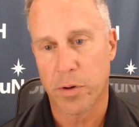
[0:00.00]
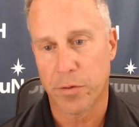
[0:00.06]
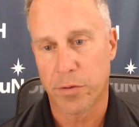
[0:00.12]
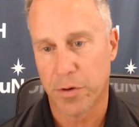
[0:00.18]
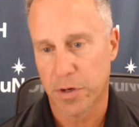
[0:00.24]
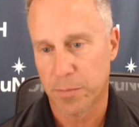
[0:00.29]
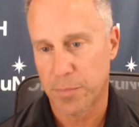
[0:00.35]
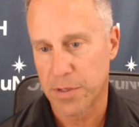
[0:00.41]
we
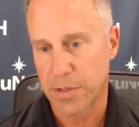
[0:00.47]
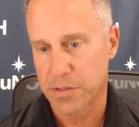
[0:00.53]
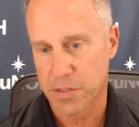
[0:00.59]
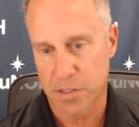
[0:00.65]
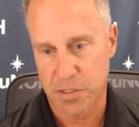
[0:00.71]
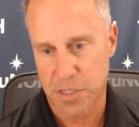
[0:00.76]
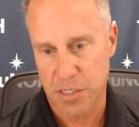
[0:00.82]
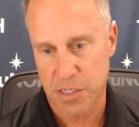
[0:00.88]
were going to be
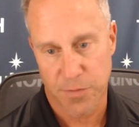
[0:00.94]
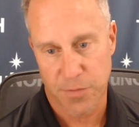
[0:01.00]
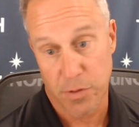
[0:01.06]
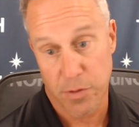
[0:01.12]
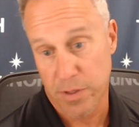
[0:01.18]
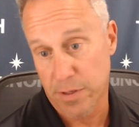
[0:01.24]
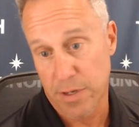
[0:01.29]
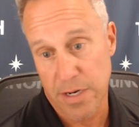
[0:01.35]

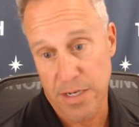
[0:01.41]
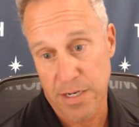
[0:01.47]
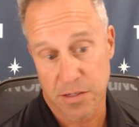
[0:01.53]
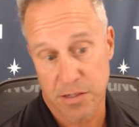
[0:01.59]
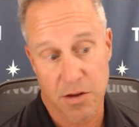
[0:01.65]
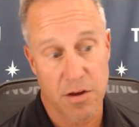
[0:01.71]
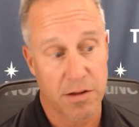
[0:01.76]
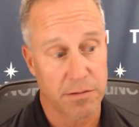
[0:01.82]
successful, and, and
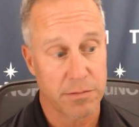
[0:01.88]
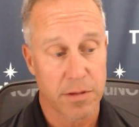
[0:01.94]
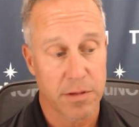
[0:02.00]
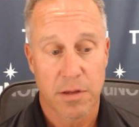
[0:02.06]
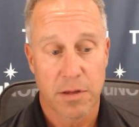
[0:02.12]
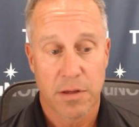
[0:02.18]
it's gone